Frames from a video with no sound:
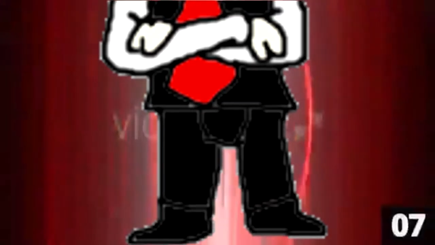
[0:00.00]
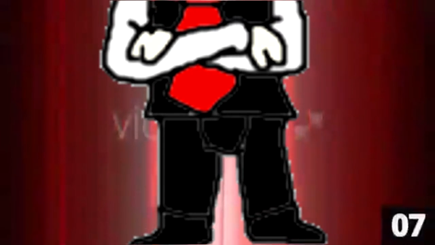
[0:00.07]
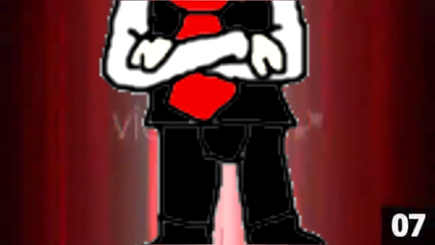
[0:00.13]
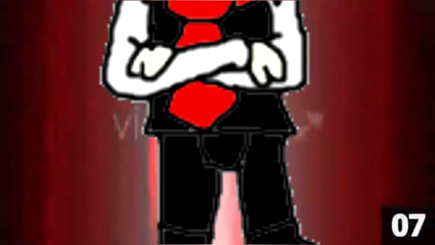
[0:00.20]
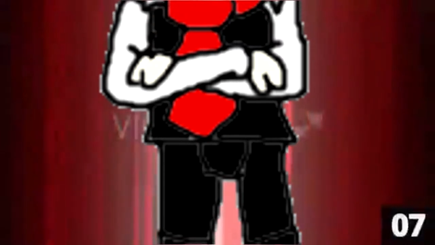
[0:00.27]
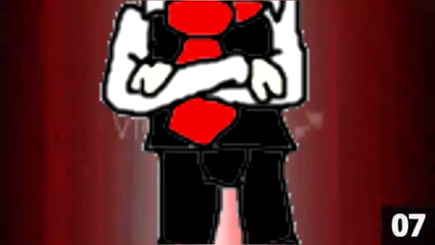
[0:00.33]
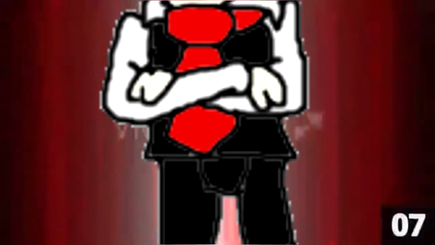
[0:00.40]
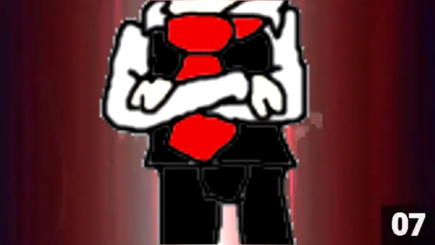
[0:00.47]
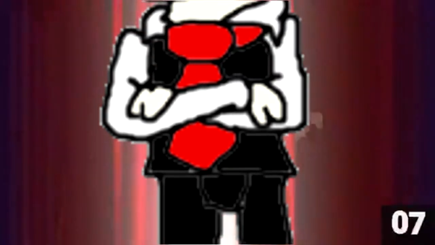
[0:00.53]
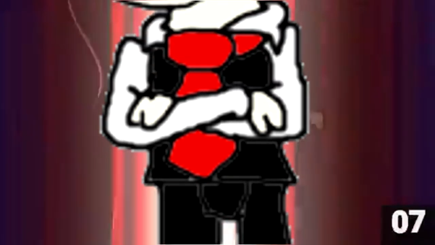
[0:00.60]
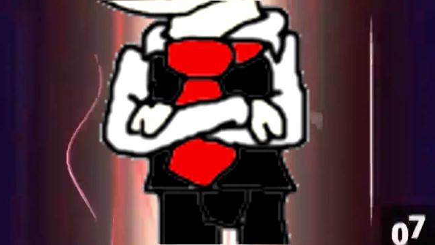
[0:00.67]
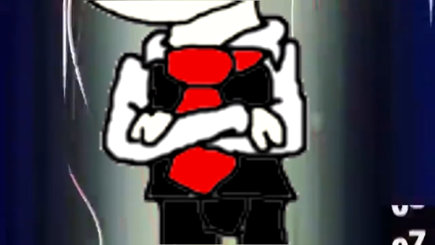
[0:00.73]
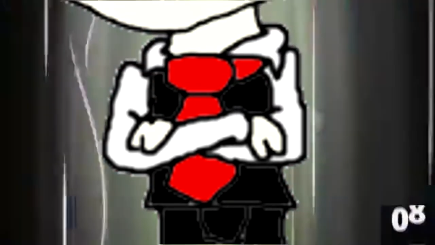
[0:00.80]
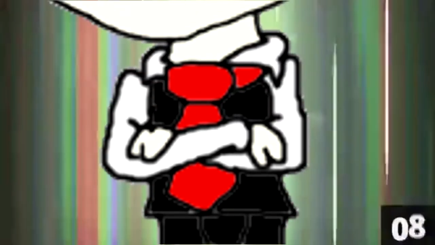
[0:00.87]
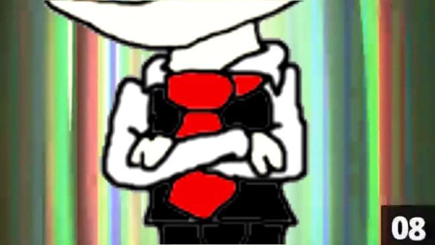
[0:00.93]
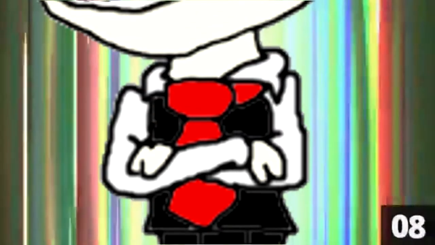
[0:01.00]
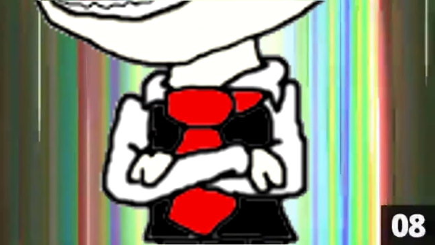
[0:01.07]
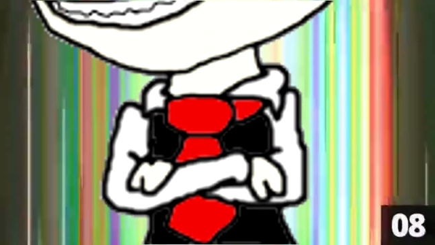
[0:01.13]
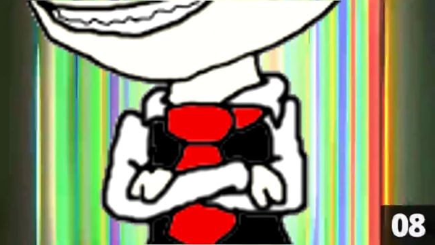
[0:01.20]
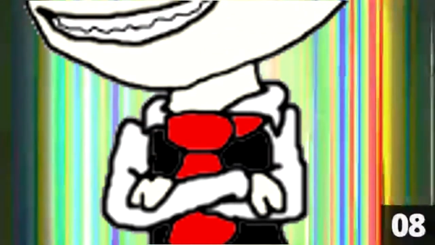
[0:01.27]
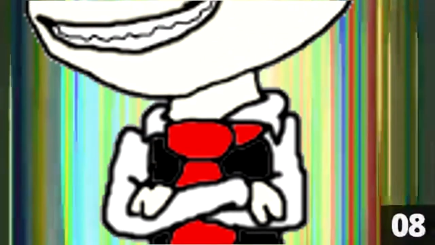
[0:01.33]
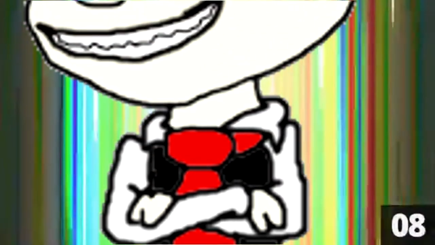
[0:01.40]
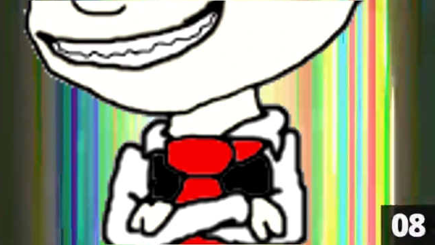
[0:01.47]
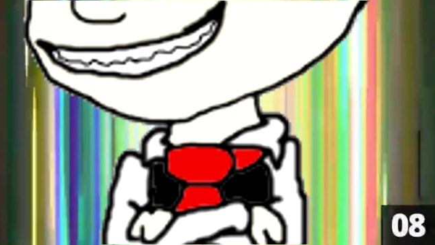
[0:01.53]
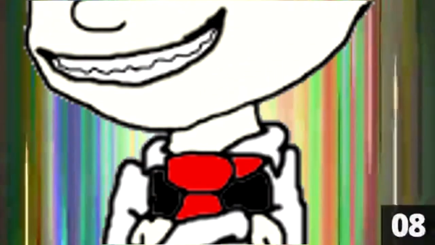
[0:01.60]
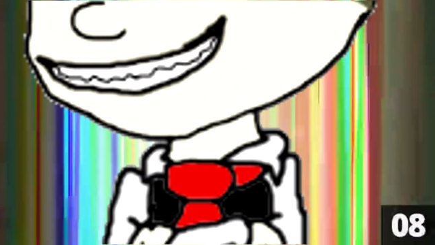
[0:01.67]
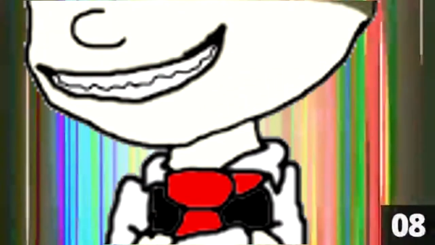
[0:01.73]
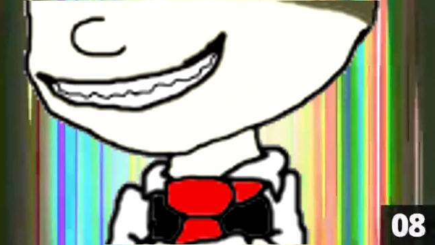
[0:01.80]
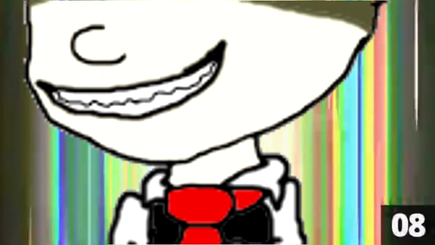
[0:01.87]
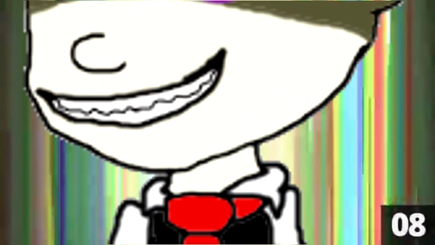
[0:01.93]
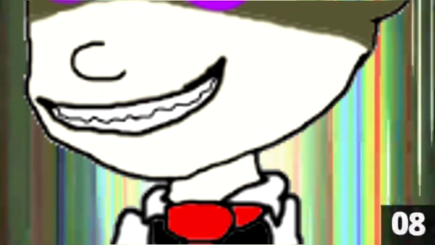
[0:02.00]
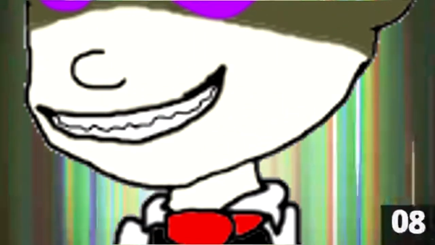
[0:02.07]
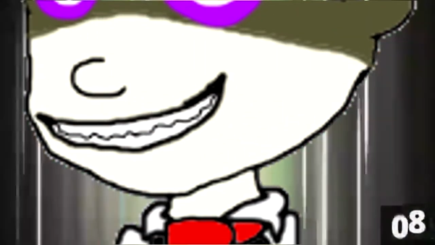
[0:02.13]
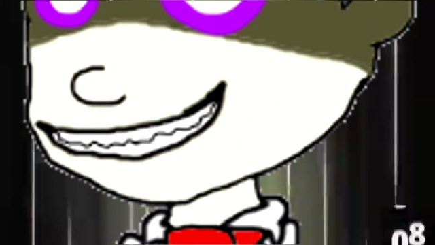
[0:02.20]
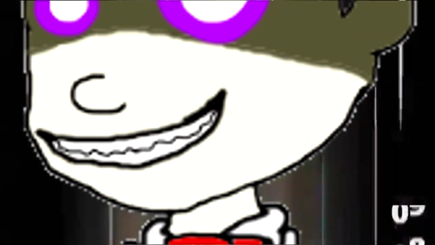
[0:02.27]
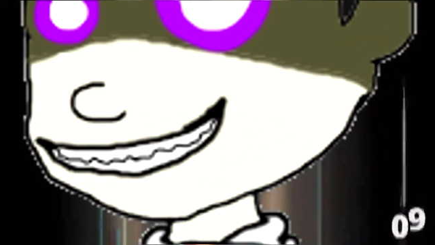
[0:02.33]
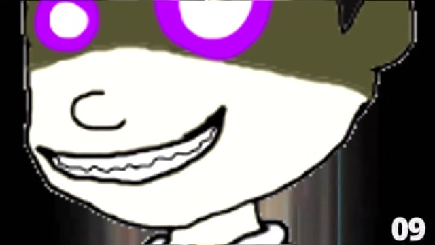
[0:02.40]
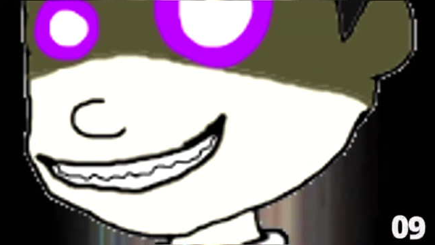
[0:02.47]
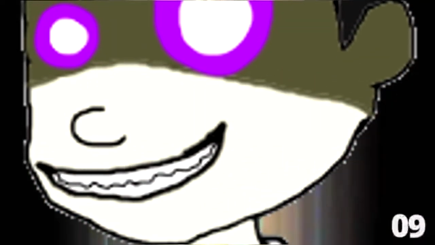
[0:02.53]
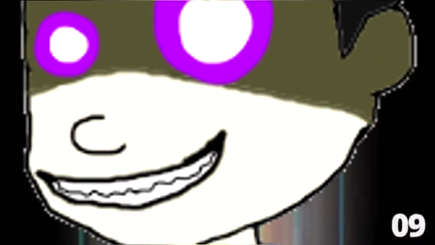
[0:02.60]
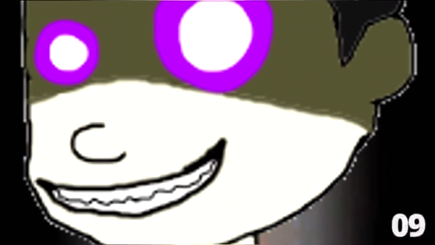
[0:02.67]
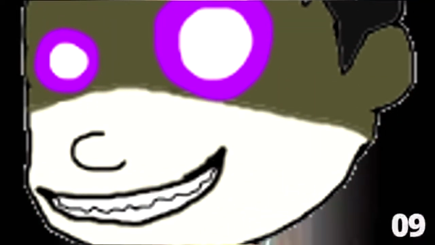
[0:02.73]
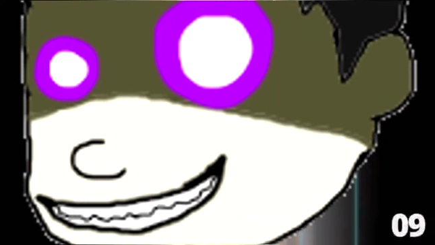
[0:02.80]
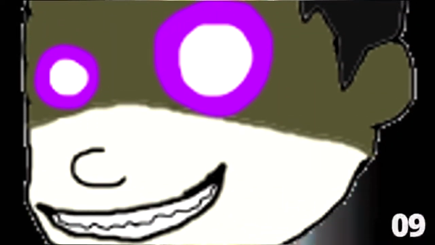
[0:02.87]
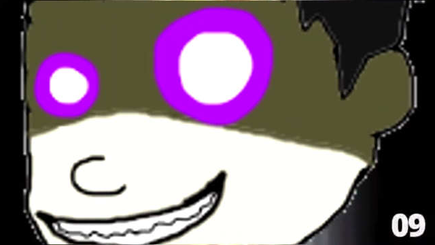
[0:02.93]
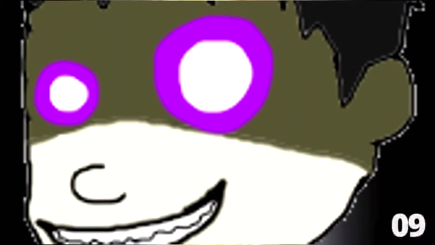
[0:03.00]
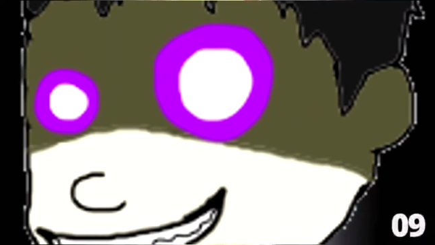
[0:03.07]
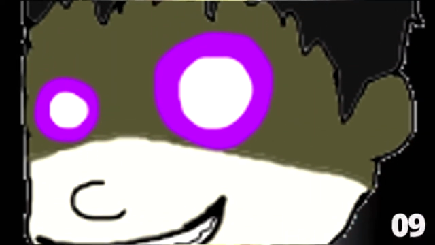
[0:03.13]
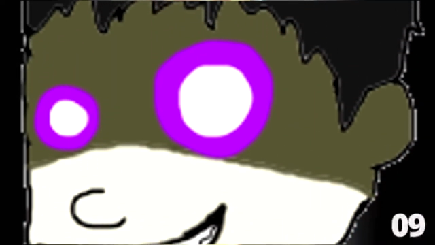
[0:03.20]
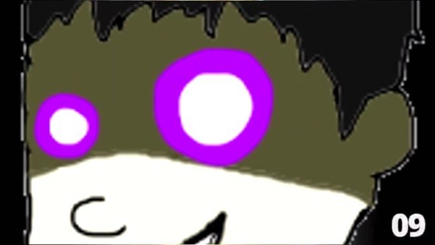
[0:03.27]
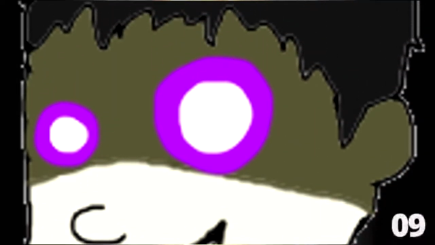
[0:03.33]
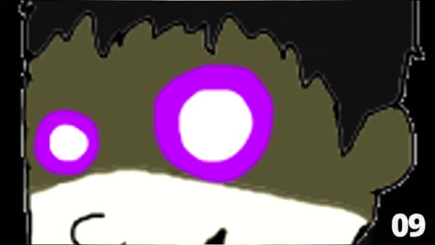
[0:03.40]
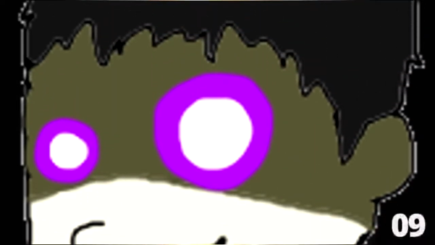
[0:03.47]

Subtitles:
No face is visible, so there are no lips to read.